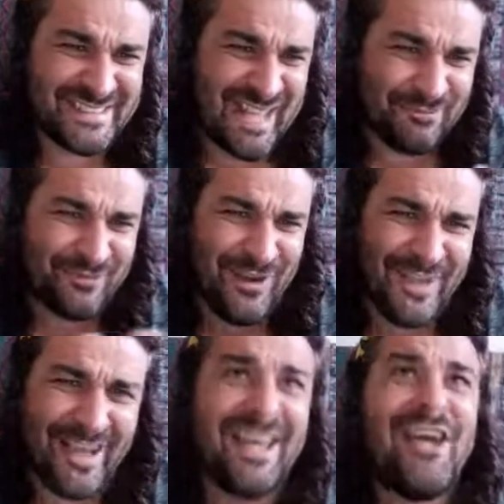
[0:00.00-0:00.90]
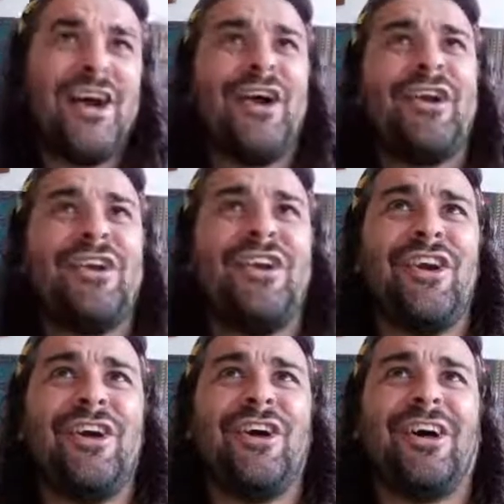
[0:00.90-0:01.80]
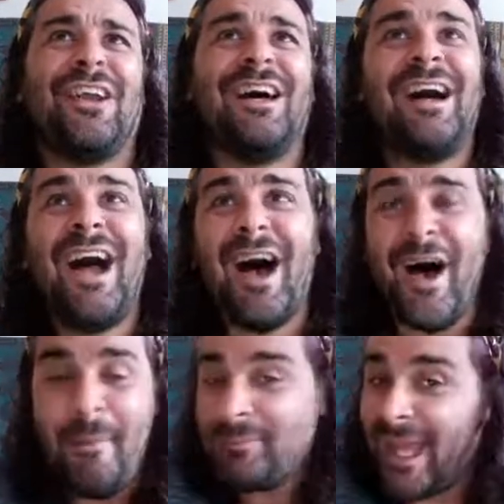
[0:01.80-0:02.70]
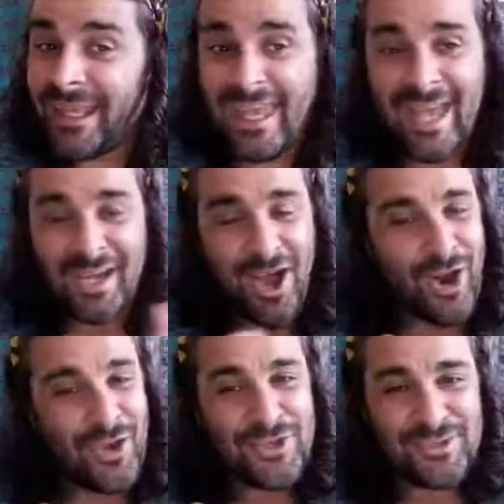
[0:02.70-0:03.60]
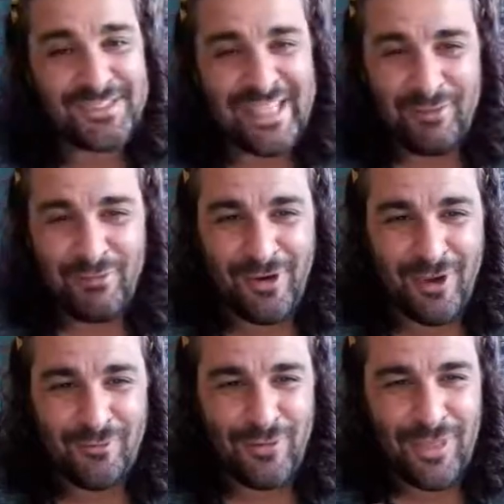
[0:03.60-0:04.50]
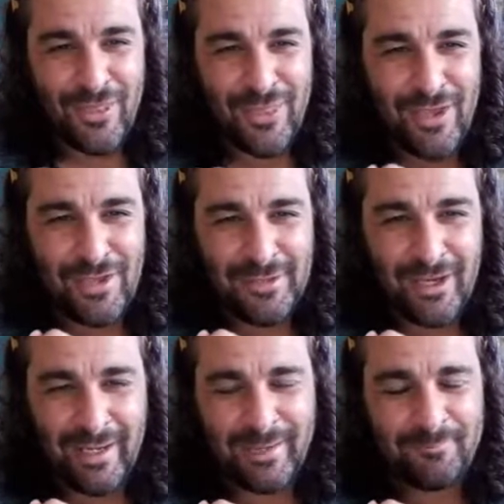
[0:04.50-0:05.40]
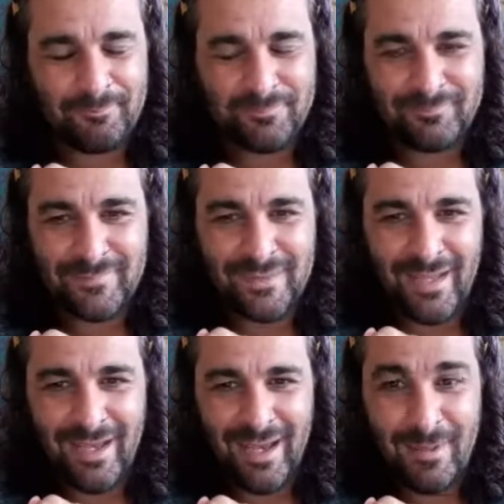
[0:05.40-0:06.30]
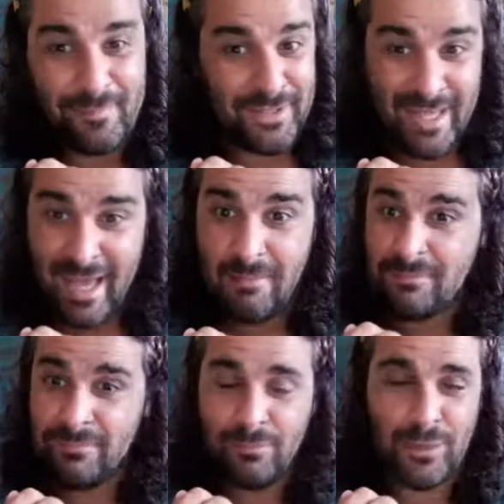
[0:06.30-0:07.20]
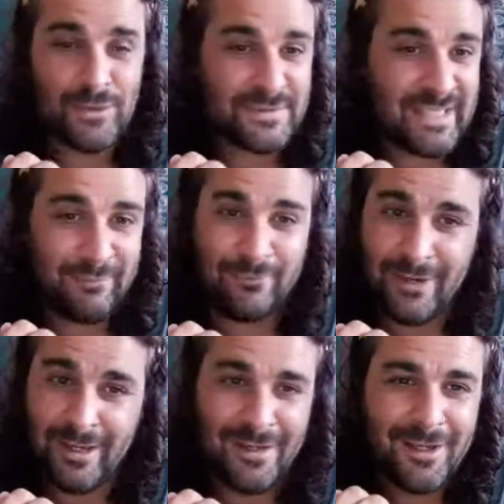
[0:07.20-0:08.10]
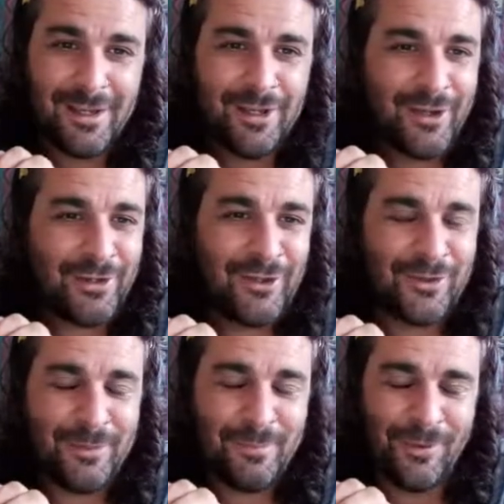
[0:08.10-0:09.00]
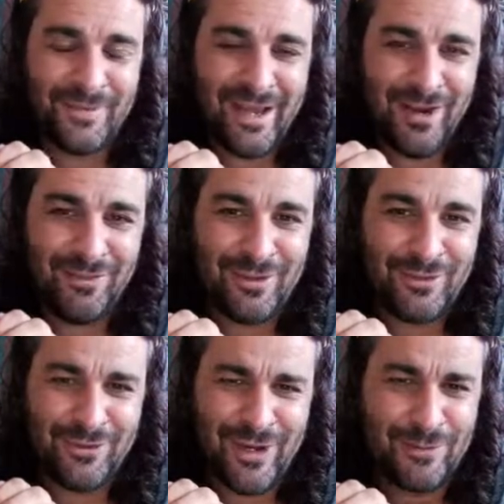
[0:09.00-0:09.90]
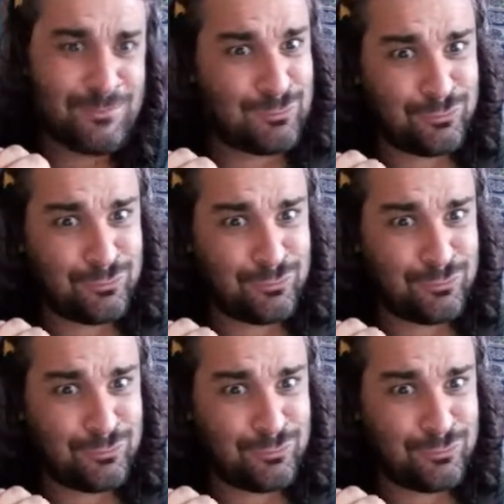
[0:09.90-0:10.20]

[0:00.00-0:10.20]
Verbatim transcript: Sapphire, girl, um, again, I use sapphire for the third eye. Um, but yeah, blue sapphire, you could put that on the throat.